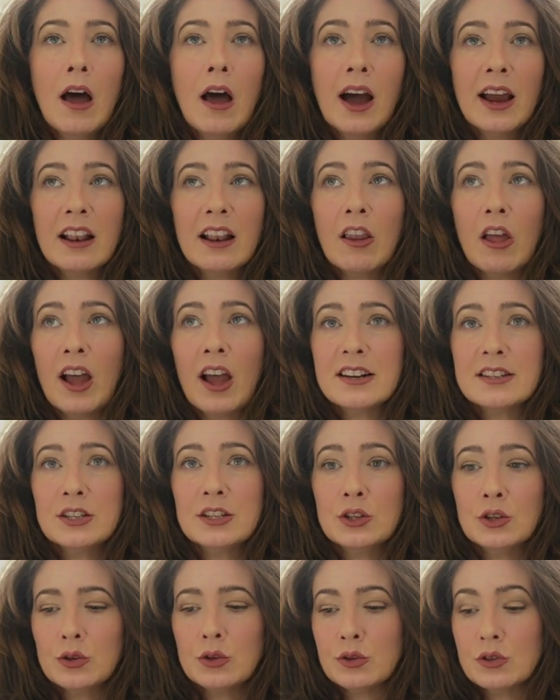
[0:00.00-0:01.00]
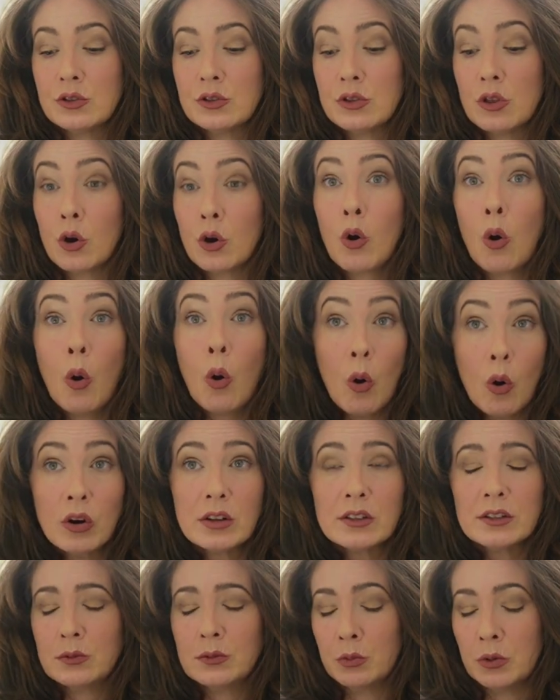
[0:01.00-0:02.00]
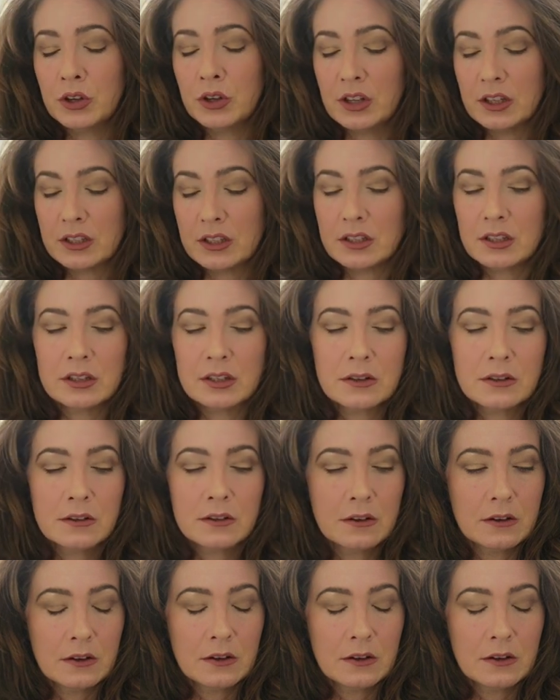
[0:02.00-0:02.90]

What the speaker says: I'd like to use the court's words